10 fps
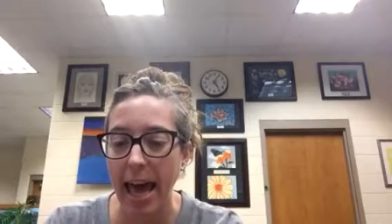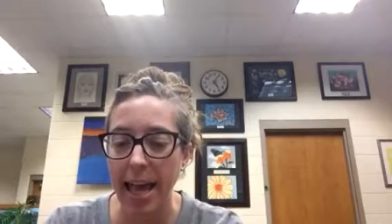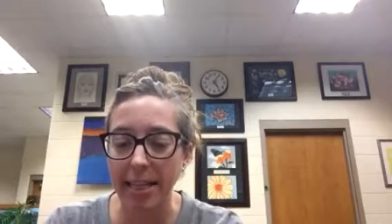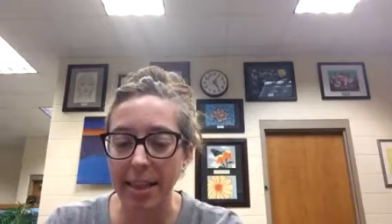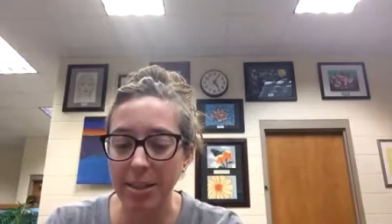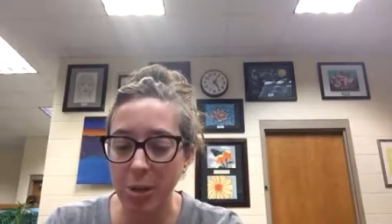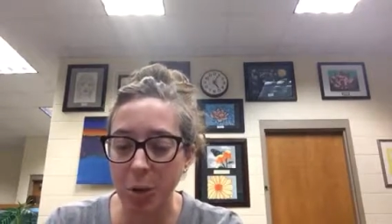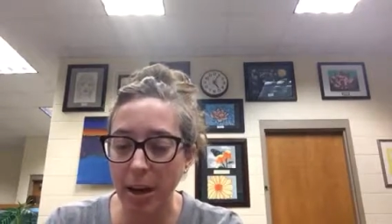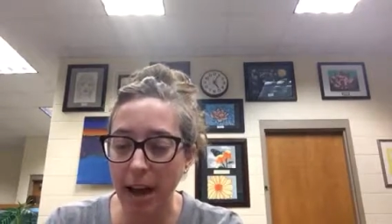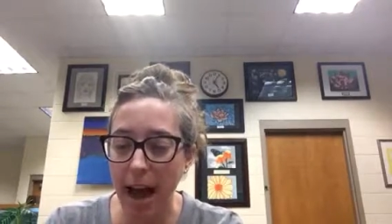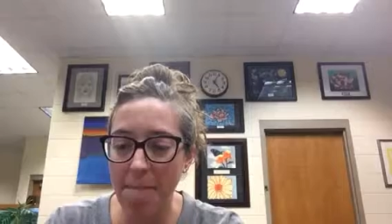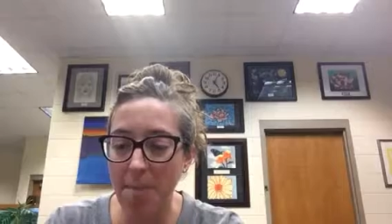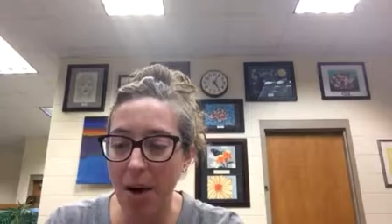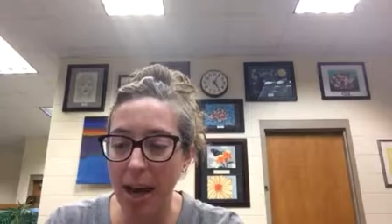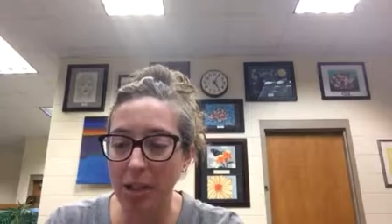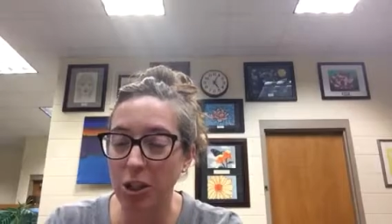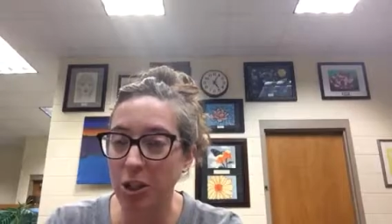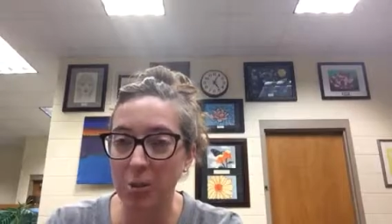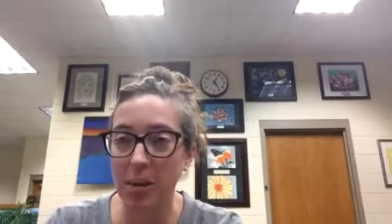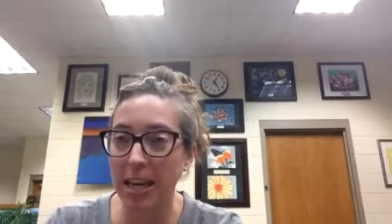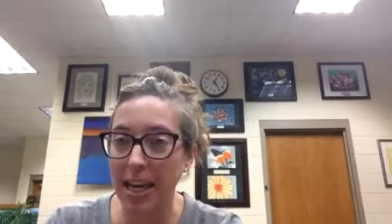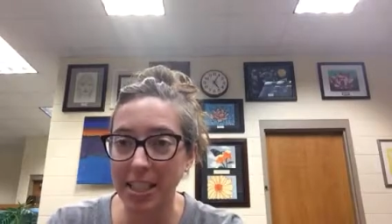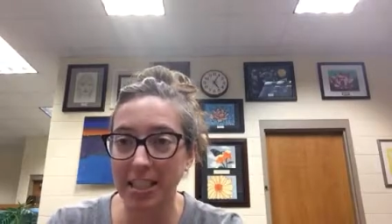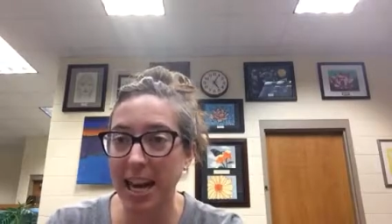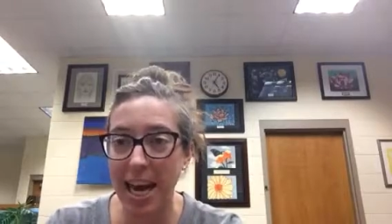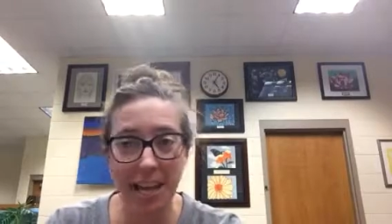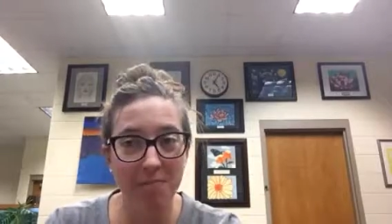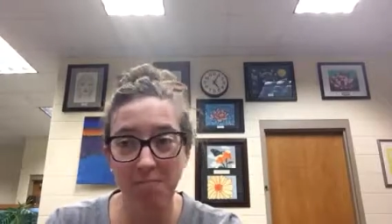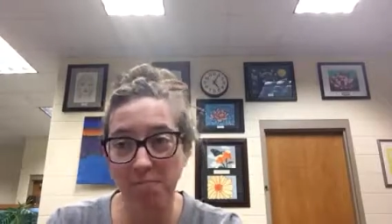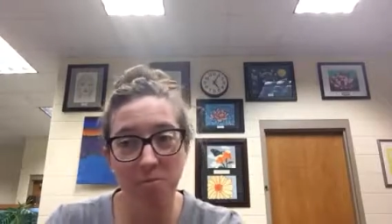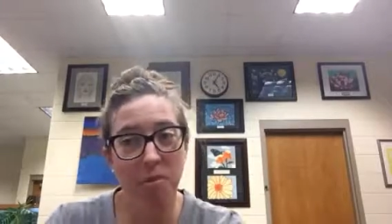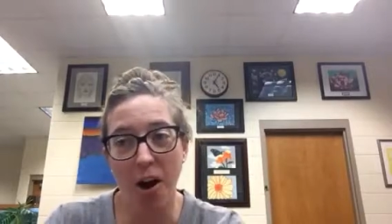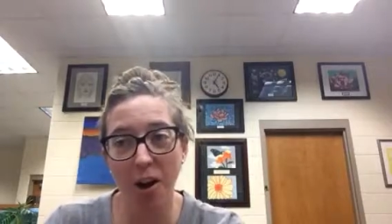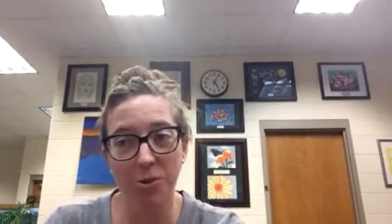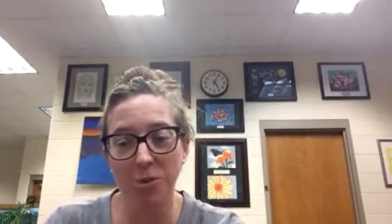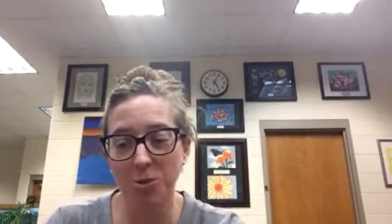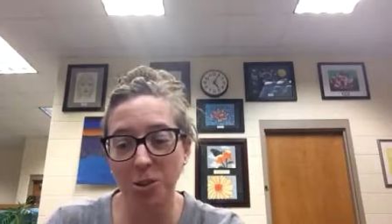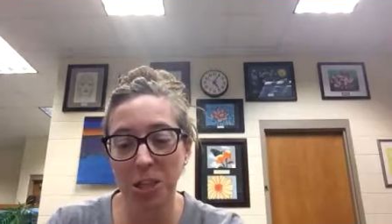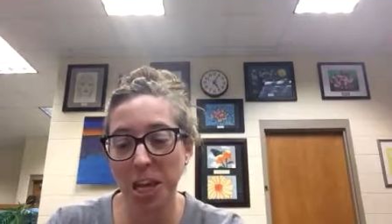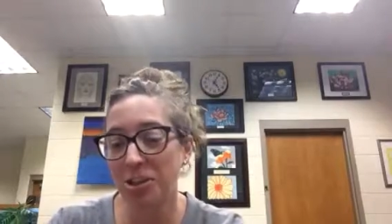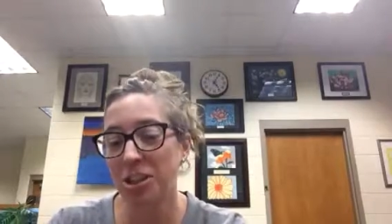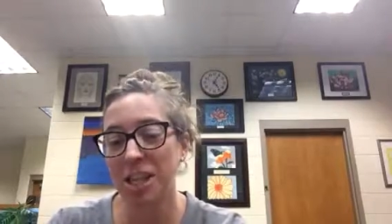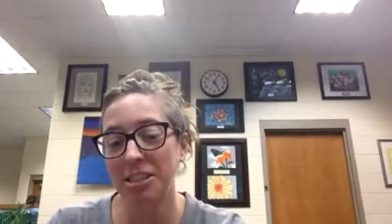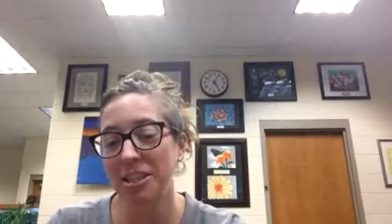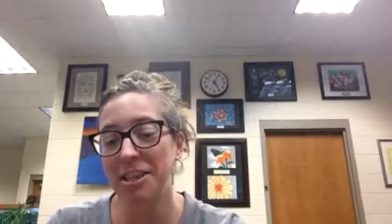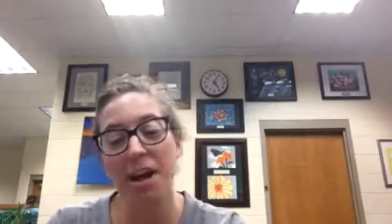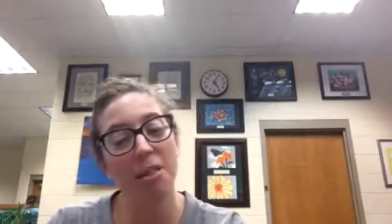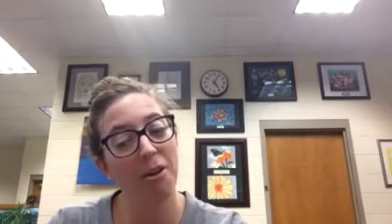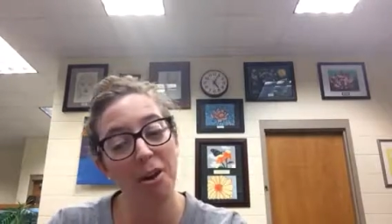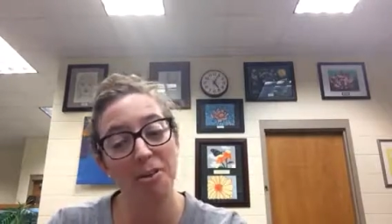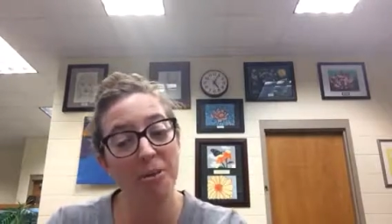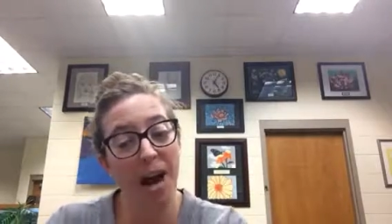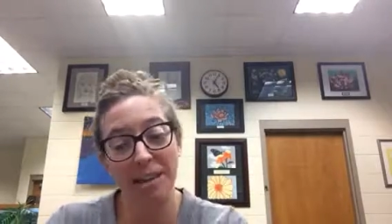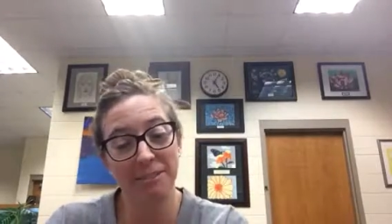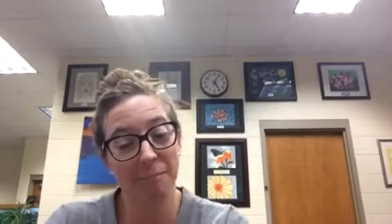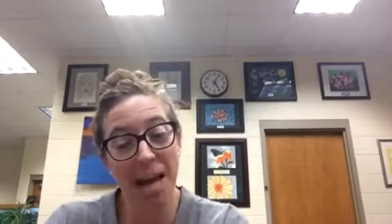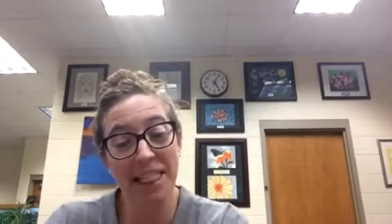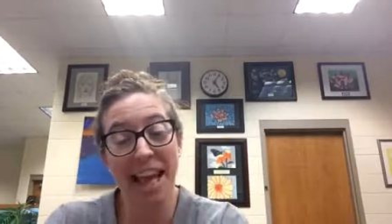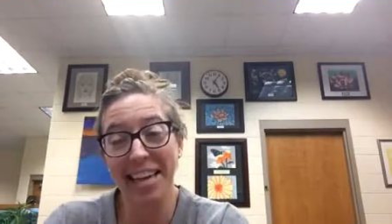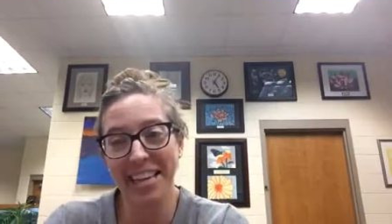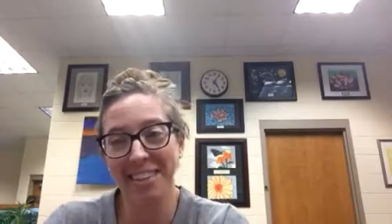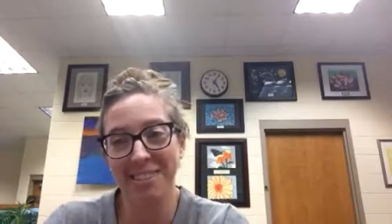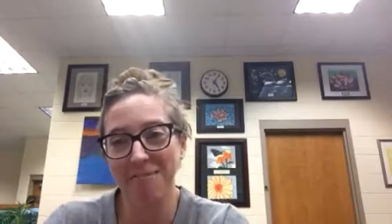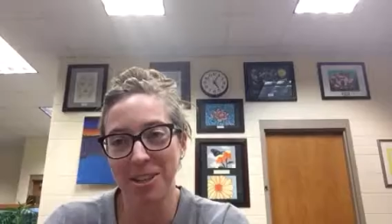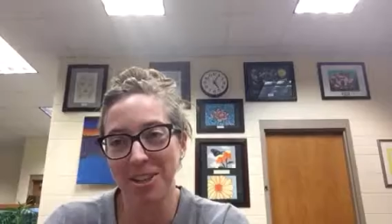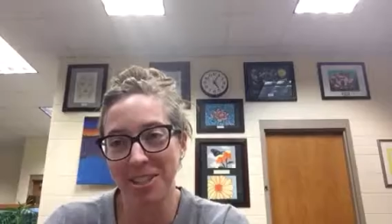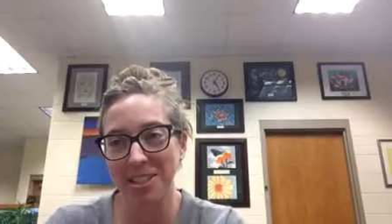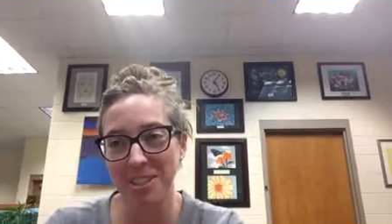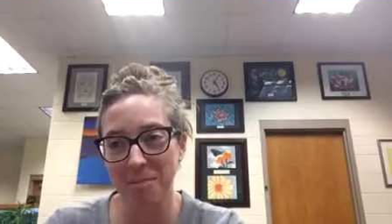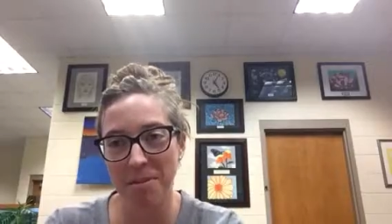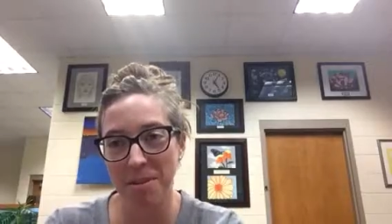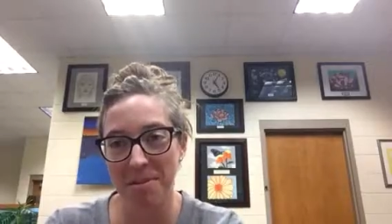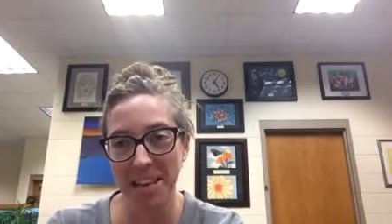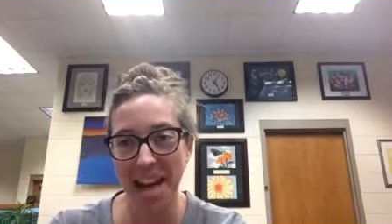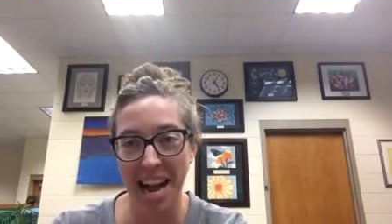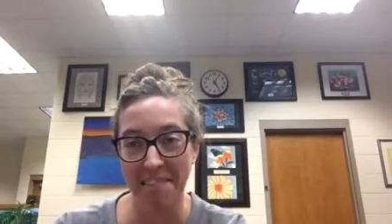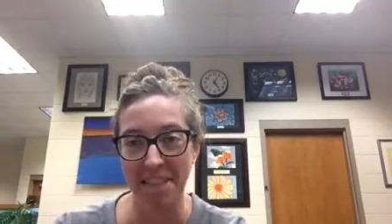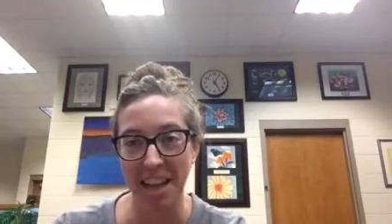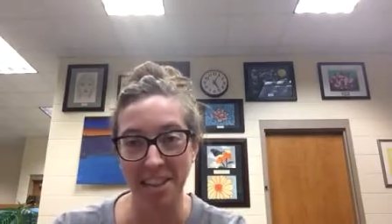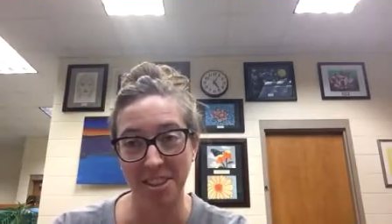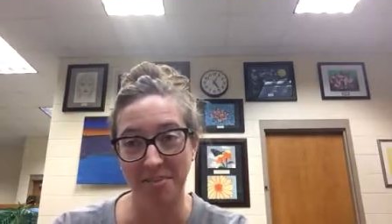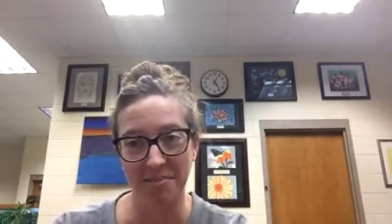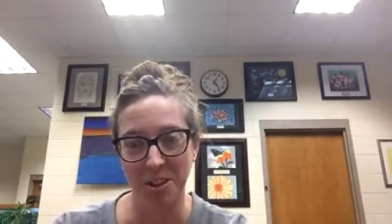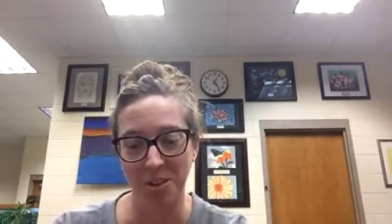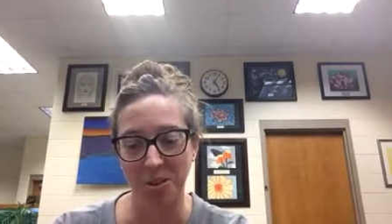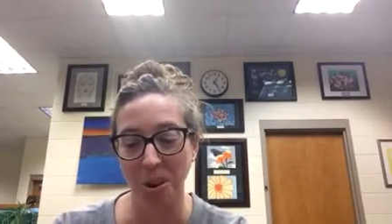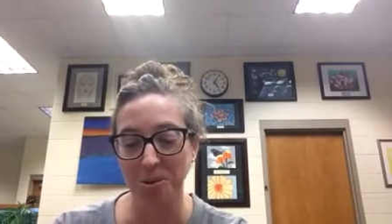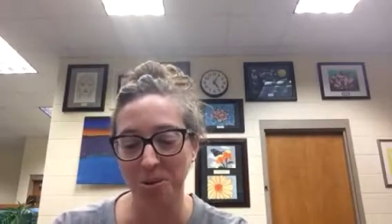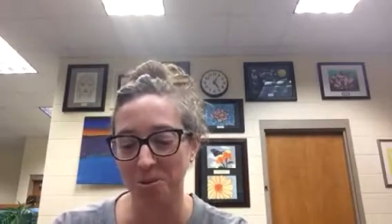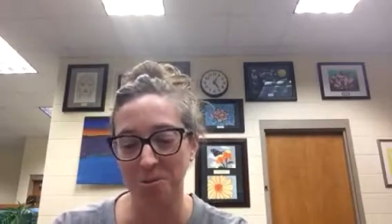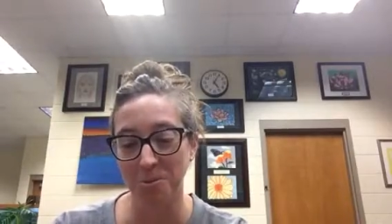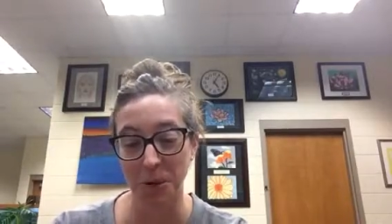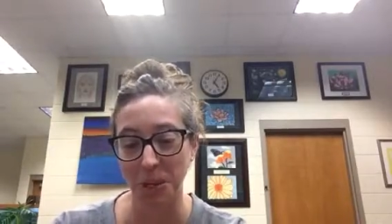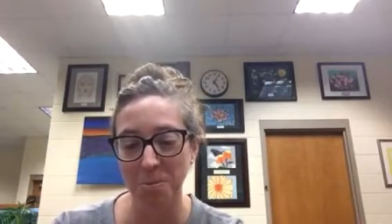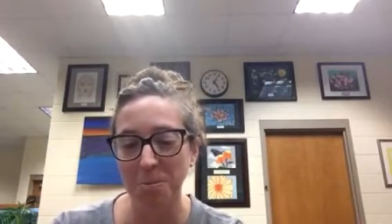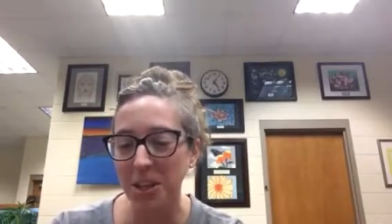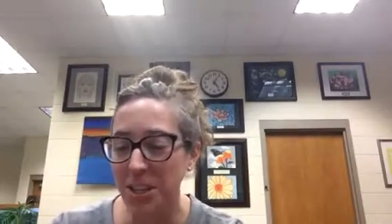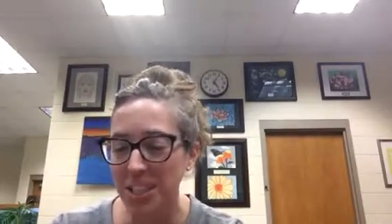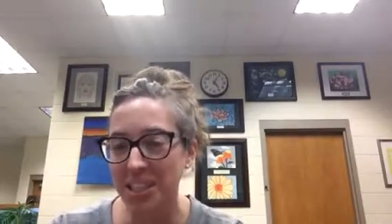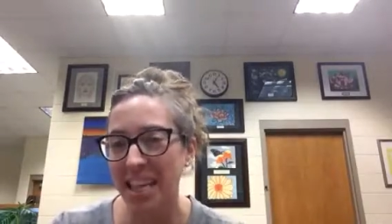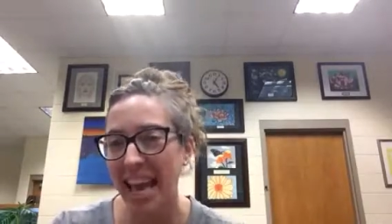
And this one I bought just because I thought it was really interesting and I thought you guys might like it, especially some of you that kind of like the gross, weird books.